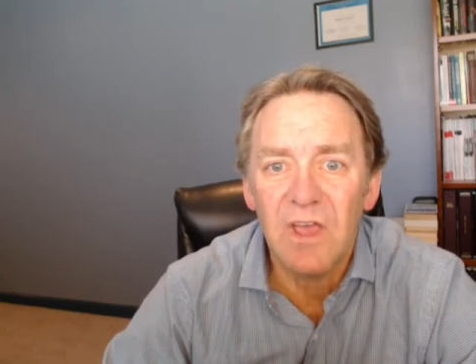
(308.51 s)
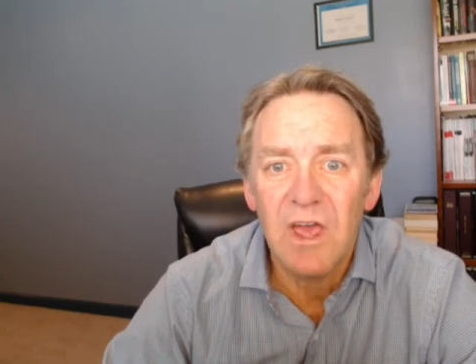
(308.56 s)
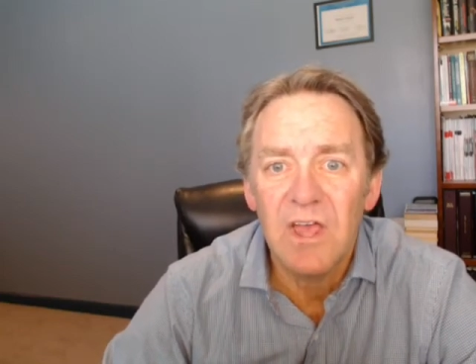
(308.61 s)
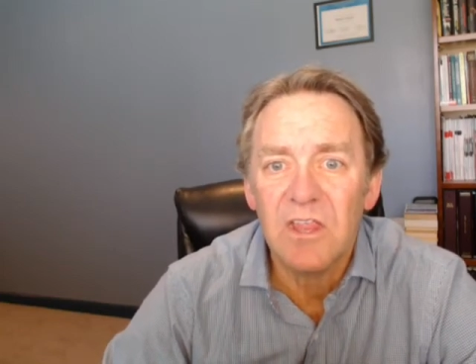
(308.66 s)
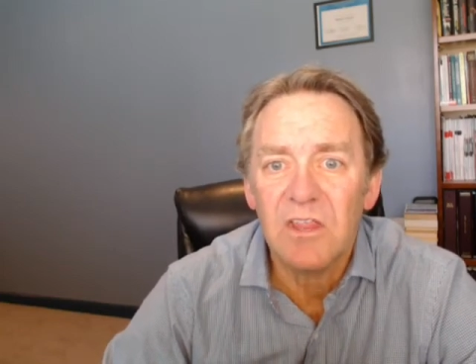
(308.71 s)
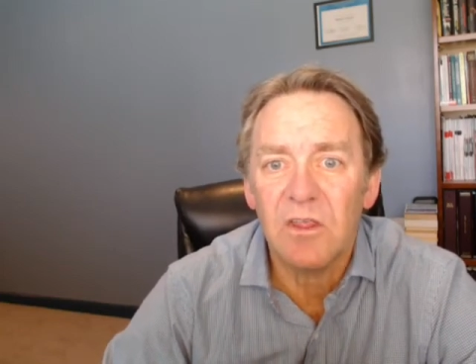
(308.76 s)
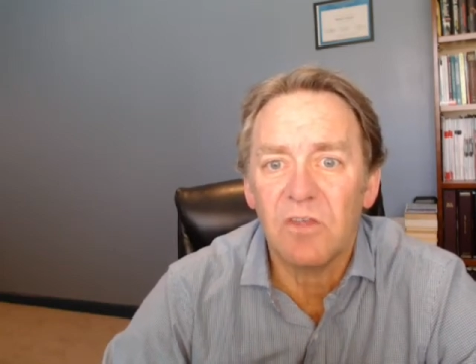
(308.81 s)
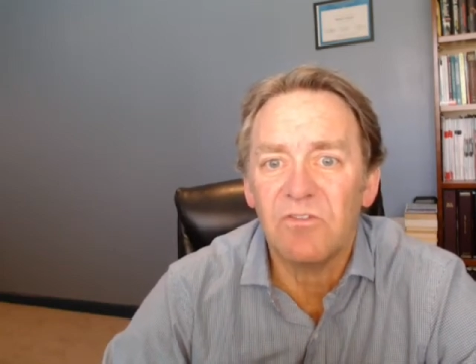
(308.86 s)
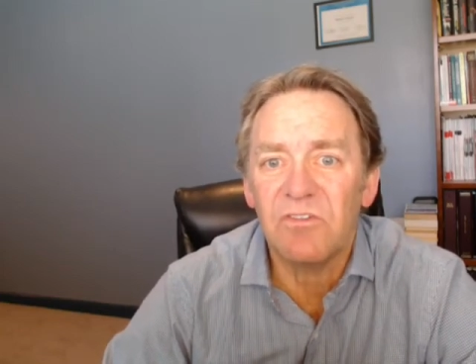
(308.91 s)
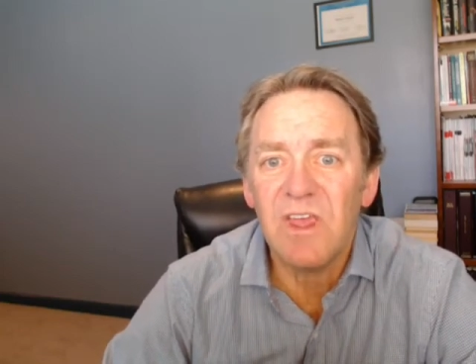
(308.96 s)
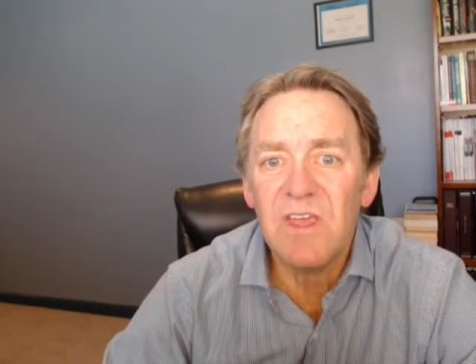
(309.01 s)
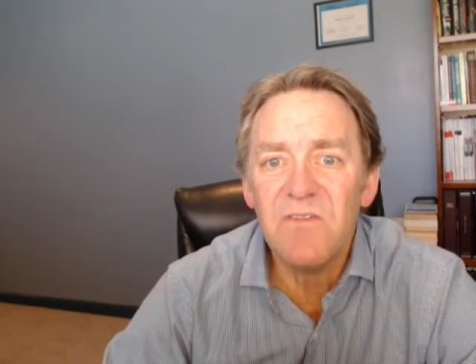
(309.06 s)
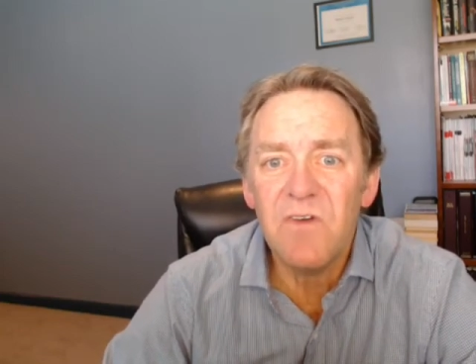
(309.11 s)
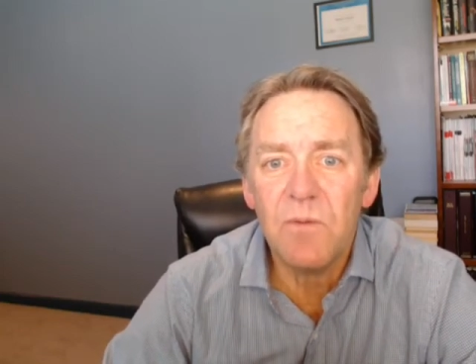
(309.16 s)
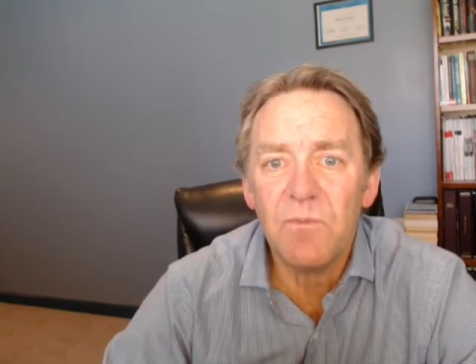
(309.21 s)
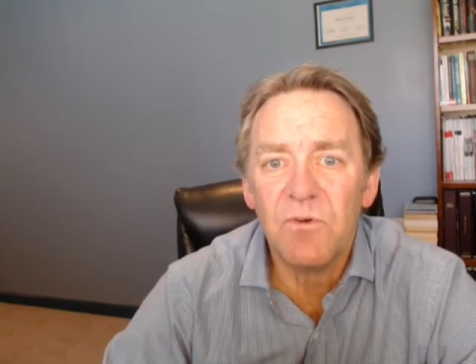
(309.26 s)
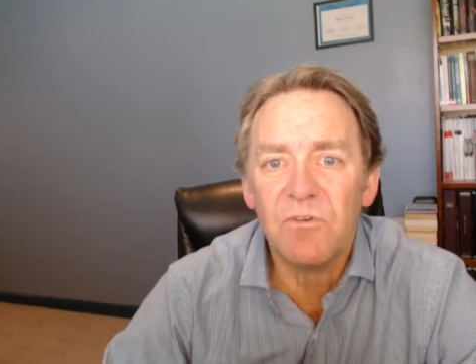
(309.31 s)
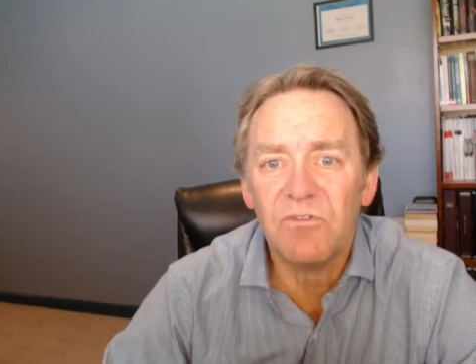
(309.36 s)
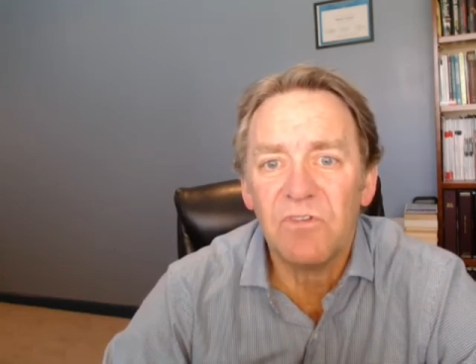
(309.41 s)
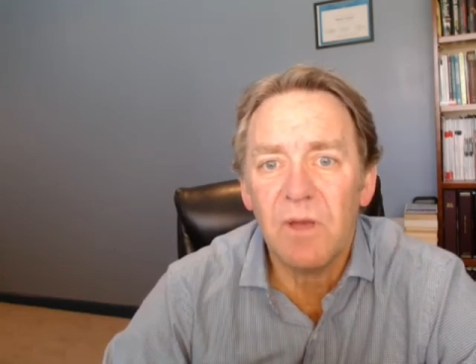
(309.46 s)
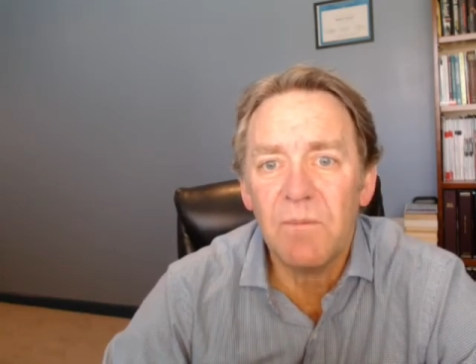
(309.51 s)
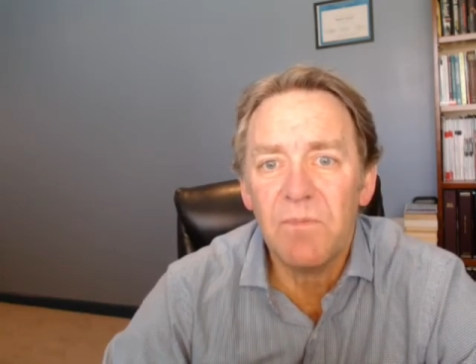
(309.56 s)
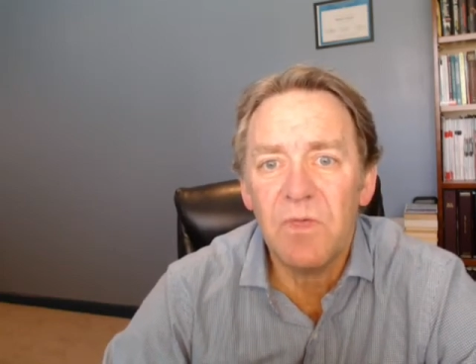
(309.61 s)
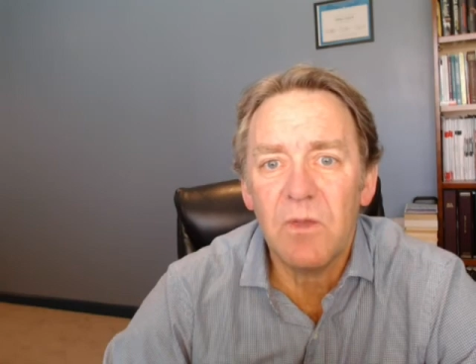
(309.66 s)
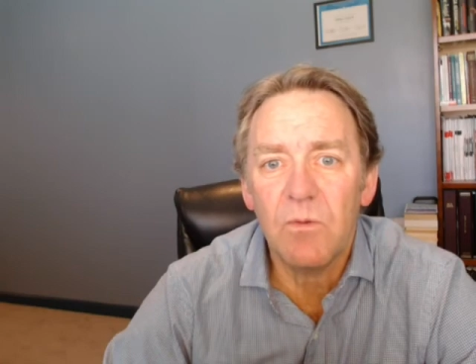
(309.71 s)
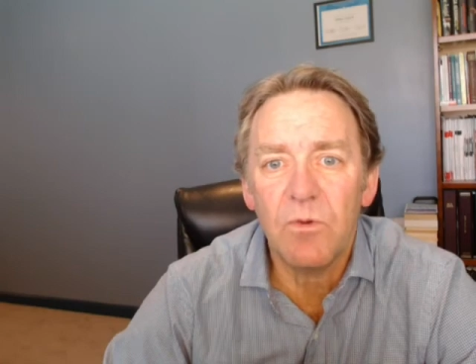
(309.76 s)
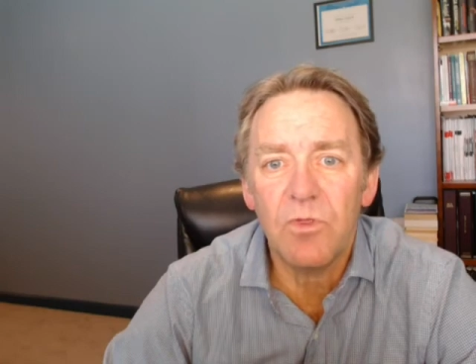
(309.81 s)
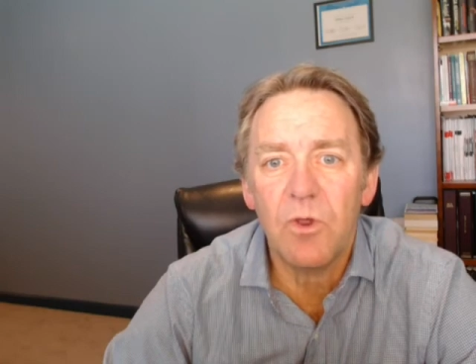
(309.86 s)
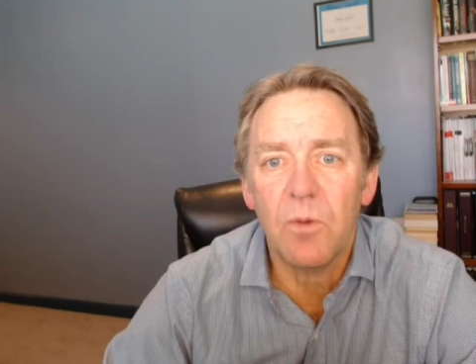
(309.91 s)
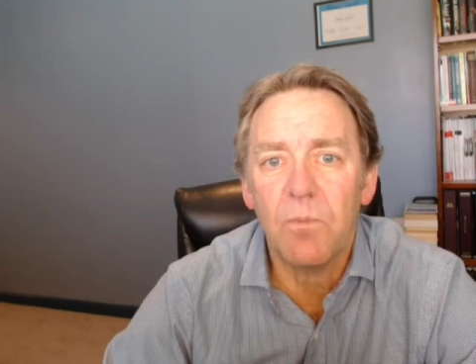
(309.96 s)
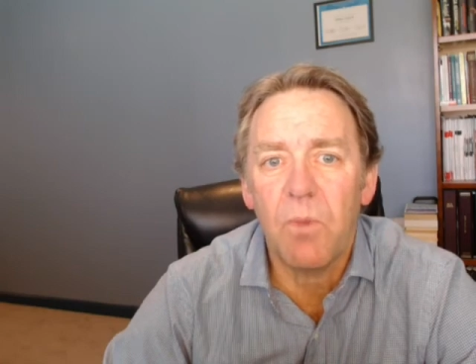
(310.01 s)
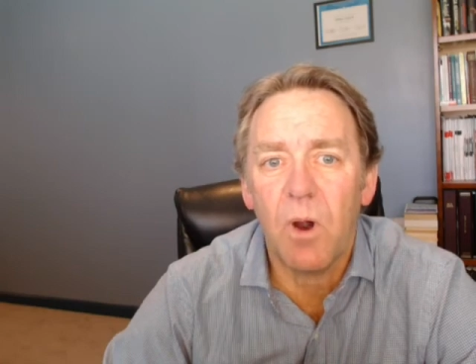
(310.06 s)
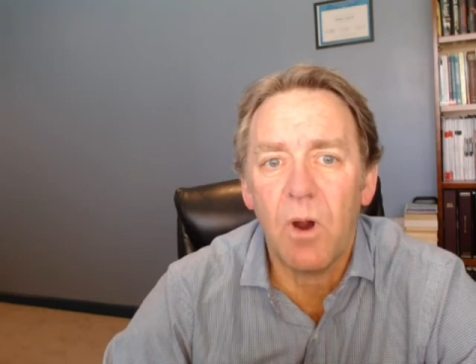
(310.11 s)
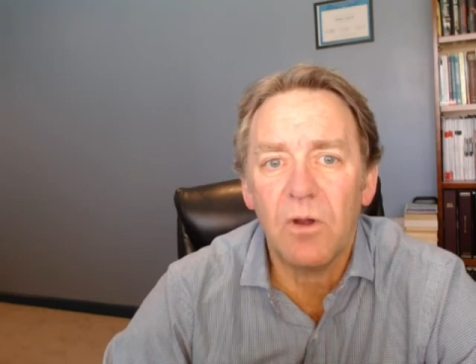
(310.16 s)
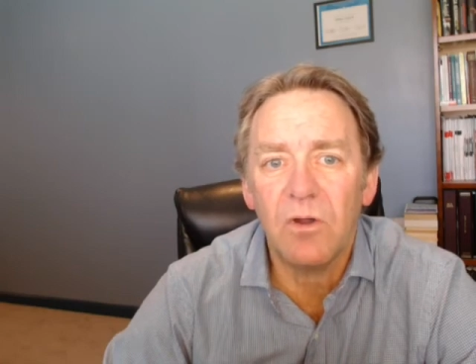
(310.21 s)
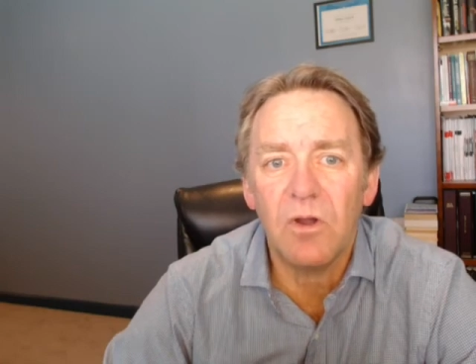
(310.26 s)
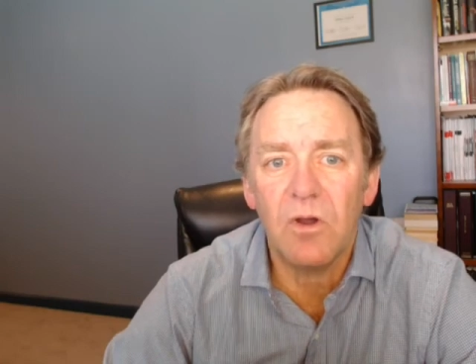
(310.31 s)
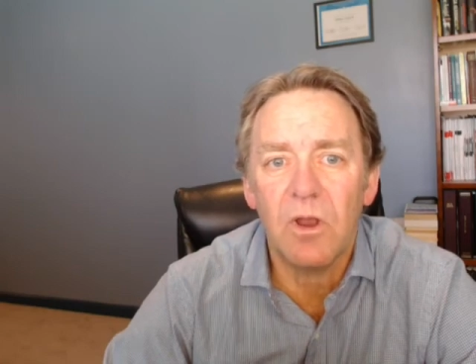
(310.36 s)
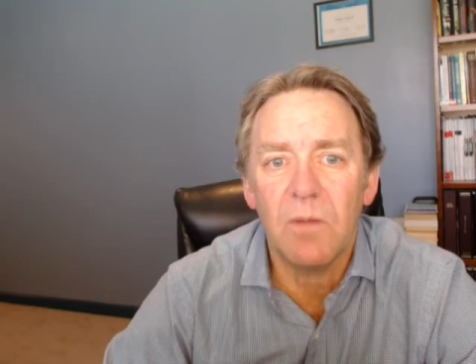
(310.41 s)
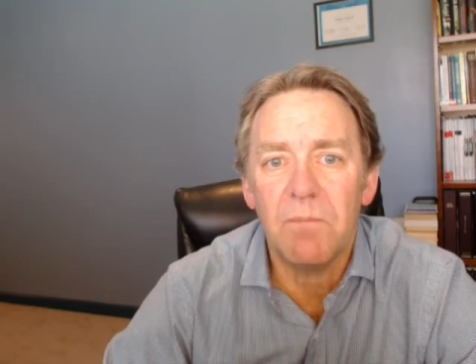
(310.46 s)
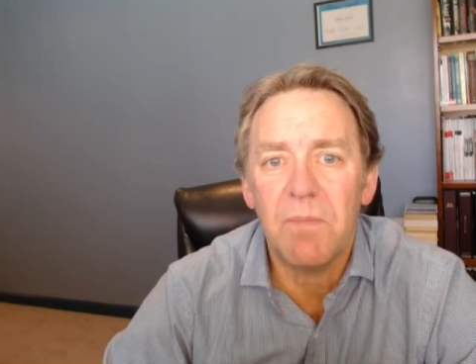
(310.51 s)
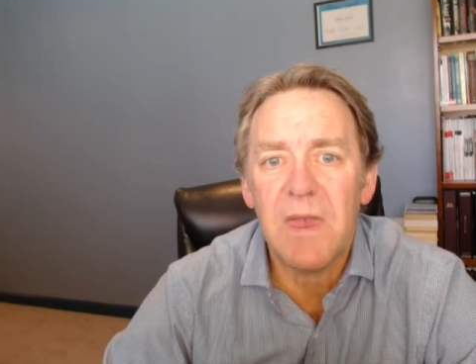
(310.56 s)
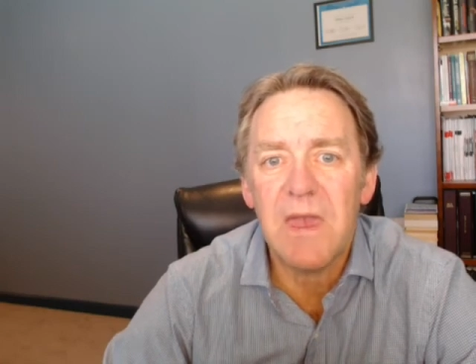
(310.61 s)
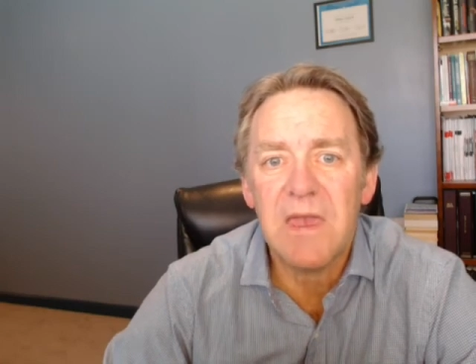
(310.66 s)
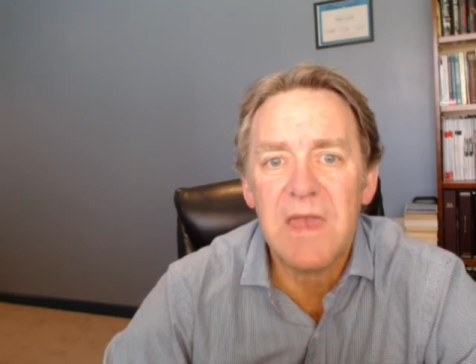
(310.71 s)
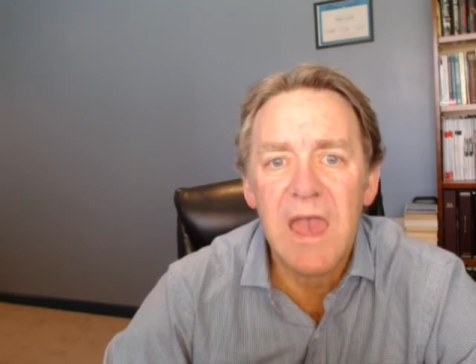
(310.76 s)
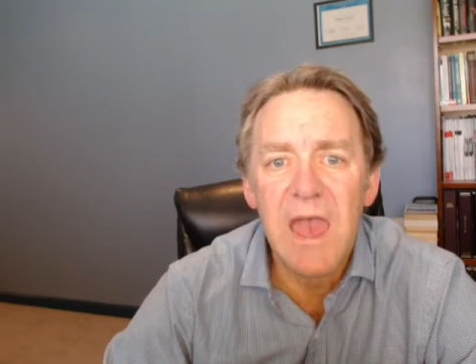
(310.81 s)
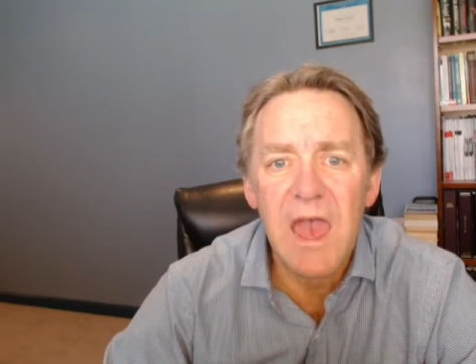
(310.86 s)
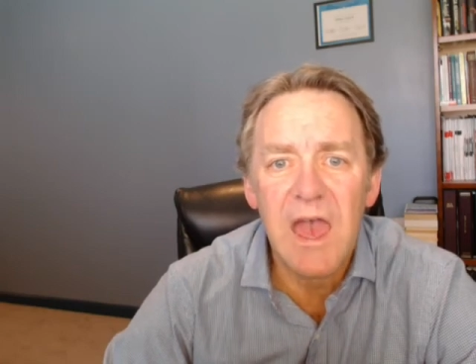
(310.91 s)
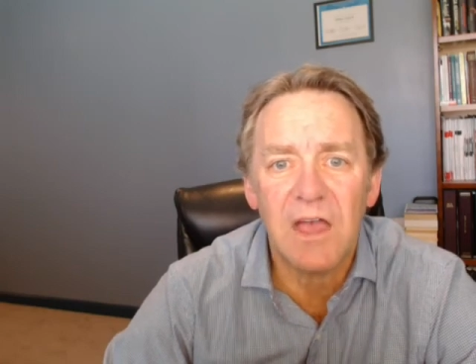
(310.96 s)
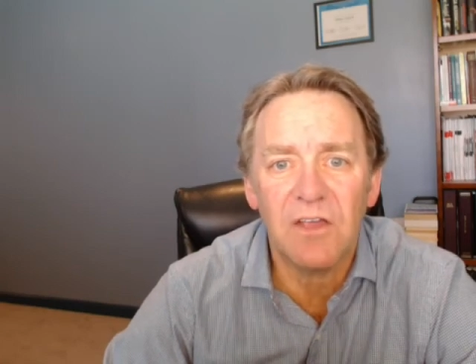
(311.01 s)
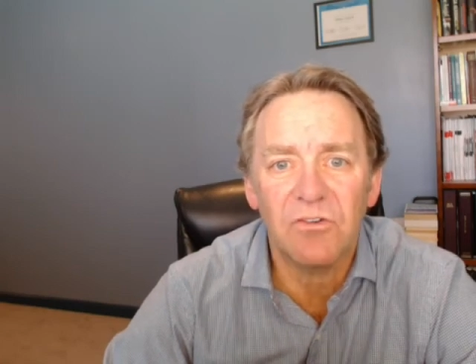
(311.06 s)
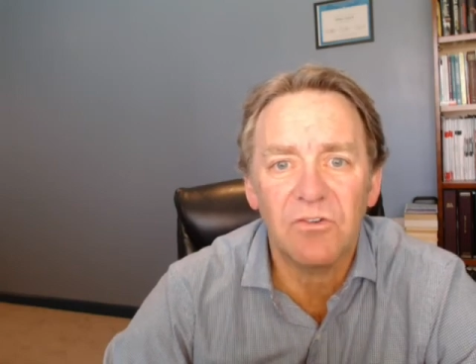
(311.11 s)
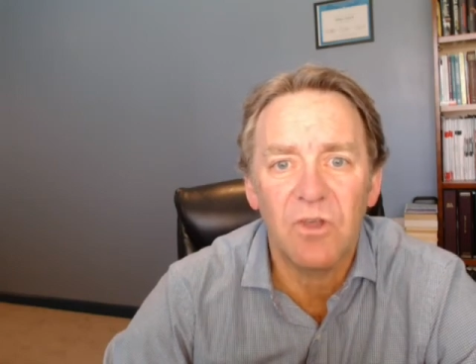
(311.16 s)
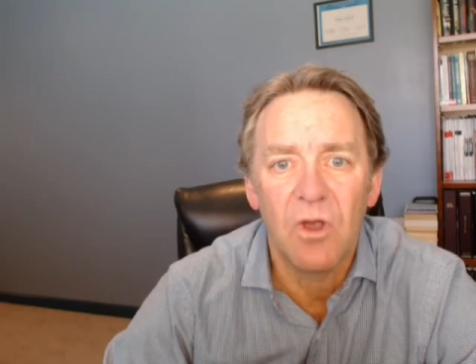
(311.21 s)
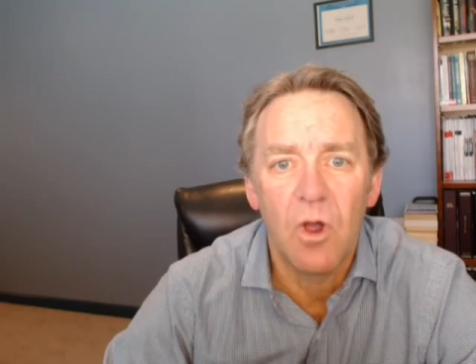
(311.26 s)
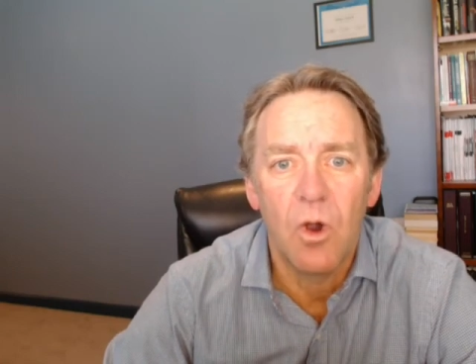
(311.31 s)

to save up for something with your partner and pay cash,